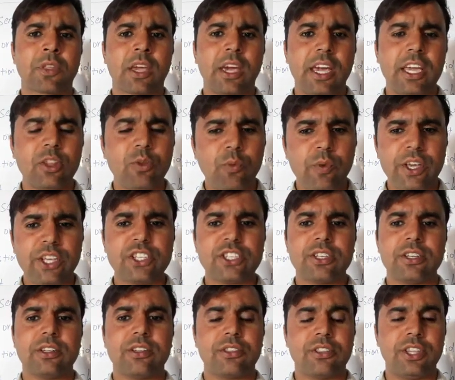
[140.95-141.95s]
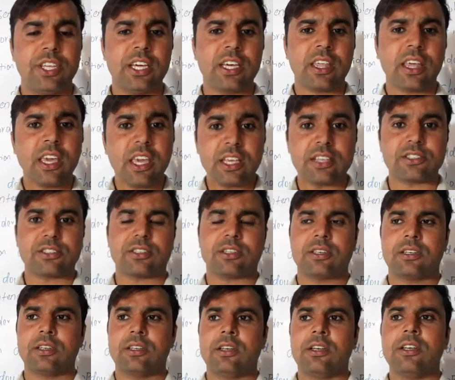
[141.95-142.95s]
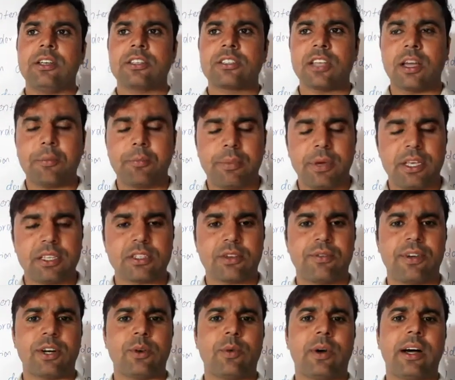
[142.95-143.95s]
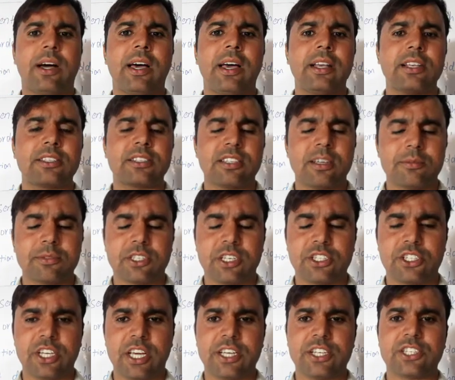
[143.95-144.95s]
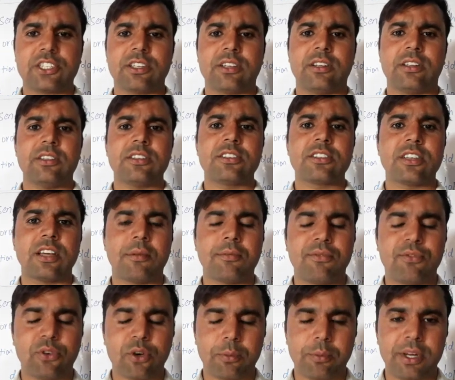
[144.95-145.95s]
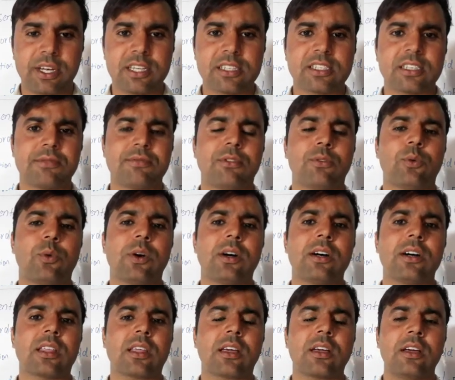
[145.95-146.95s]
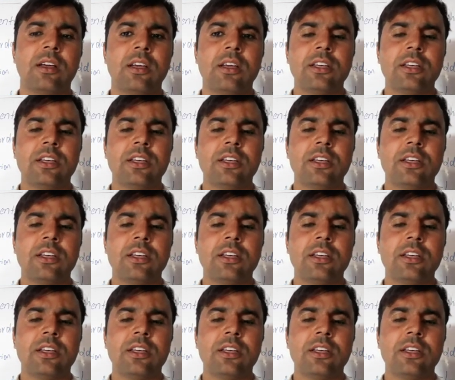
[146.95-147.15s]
in which there is some piece of advice, some suggestion, some forbiddance of a work,